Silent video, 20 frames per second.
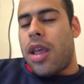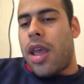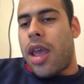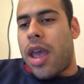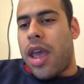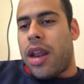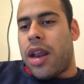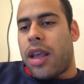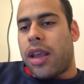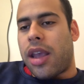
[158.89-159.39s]

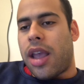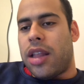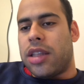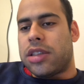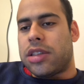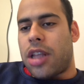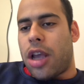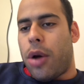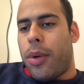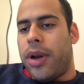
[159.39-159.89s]
And against
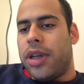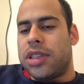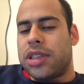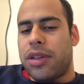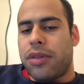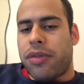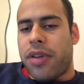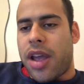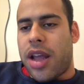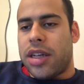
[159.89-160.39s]
the Owens
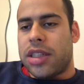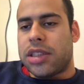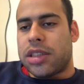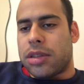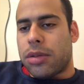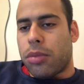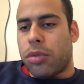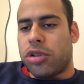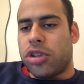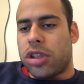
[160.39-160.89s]
defense,
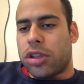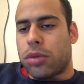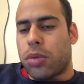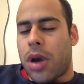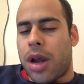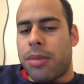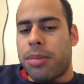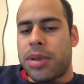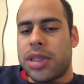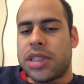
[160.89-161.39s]
which is
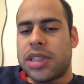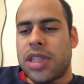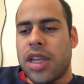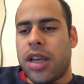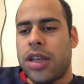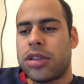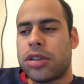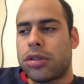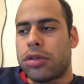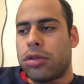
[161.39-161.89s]

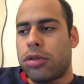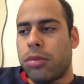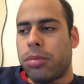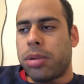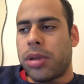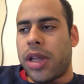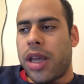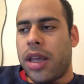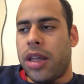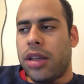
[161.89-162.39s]
1b6, to
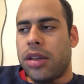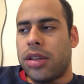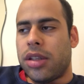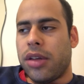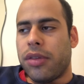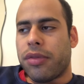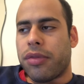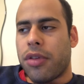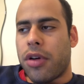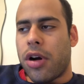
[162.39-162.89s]
play
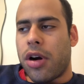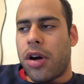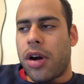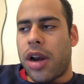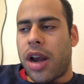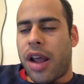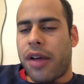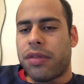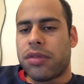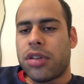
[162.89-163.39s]
d4, and
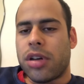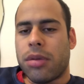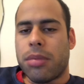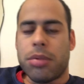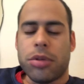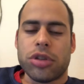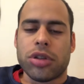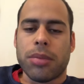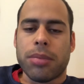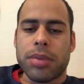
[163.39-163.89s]
after
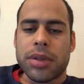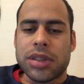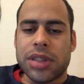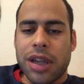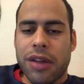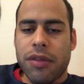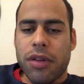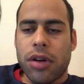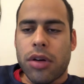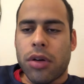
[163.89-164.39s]
bishop
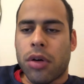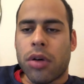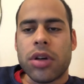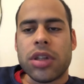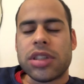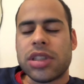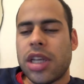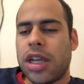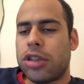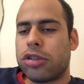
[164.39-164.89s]
b7 or e6,
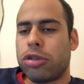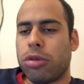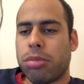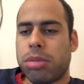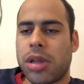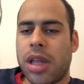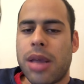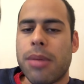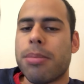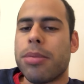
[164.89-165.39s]
to play
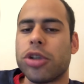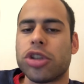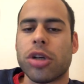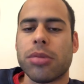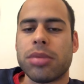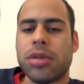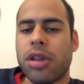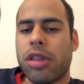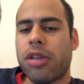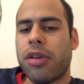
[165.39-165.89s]
bishop
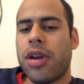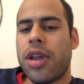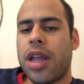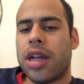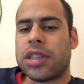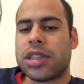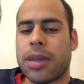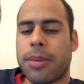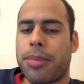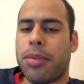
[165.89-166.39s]
d3 and
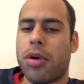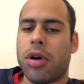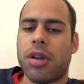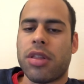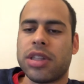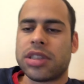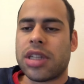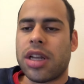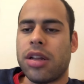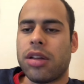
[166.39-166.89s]
support the
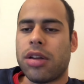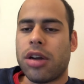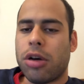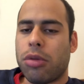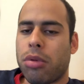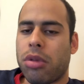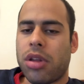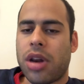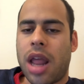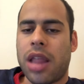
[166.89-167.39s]
center
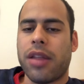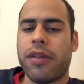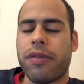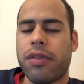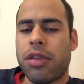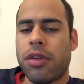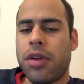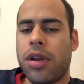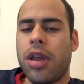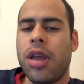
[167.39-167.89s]
with knight
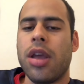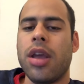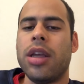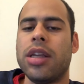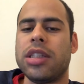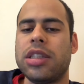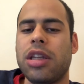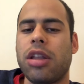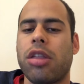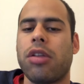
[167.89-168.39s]
f3,
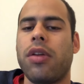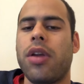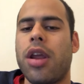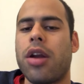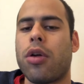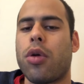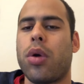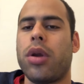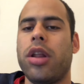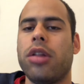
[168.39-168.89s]
c3, and
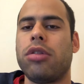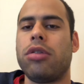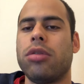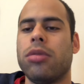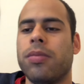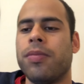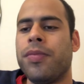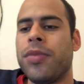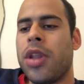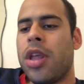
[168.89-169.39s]
queen e2.
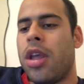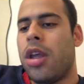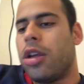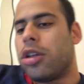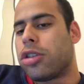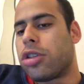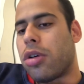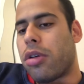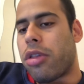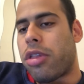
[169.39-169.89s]

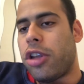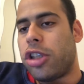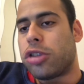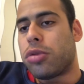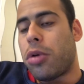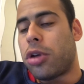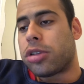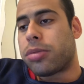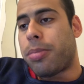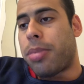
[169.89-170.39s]
So this
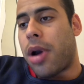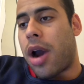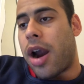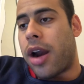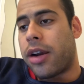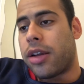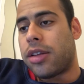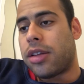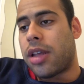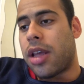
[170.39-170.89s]
was part